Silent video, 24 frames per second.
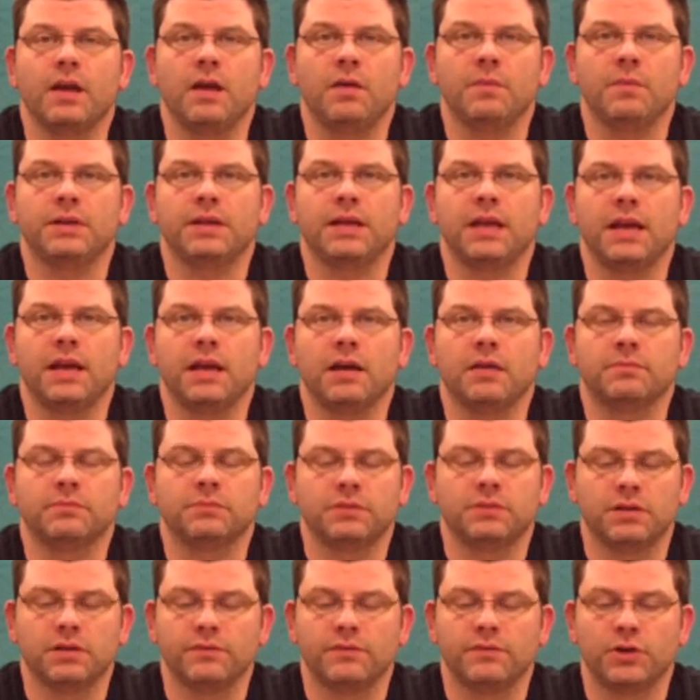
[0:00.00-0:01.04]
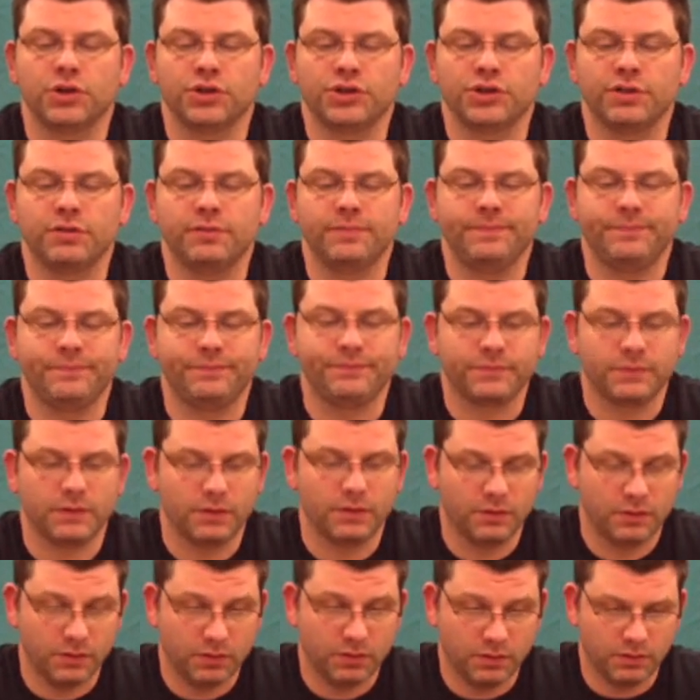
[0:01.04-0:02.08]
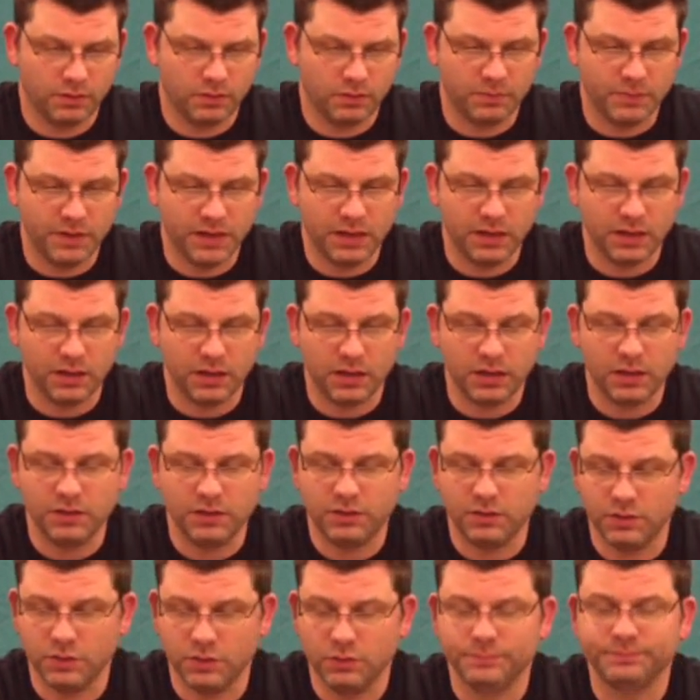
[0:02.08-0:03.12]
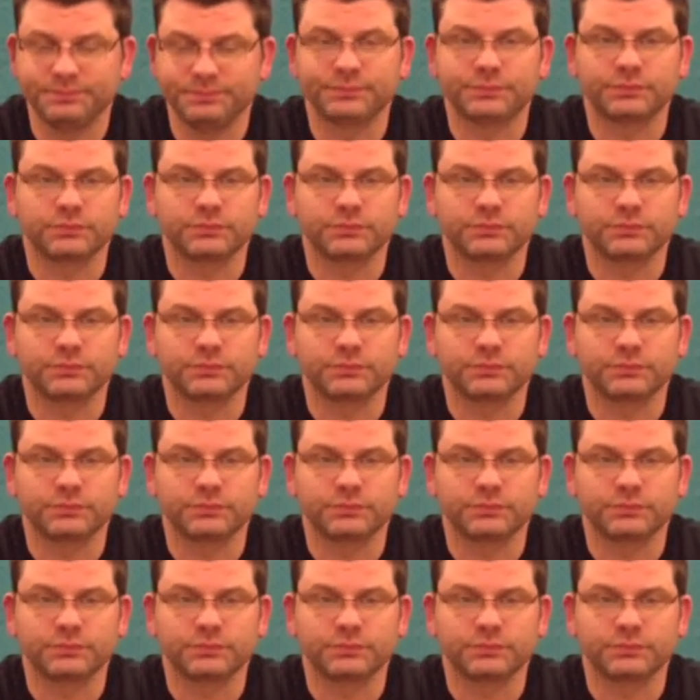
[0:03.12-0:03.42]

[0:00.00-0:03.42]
helmet cam conversion, or making it into.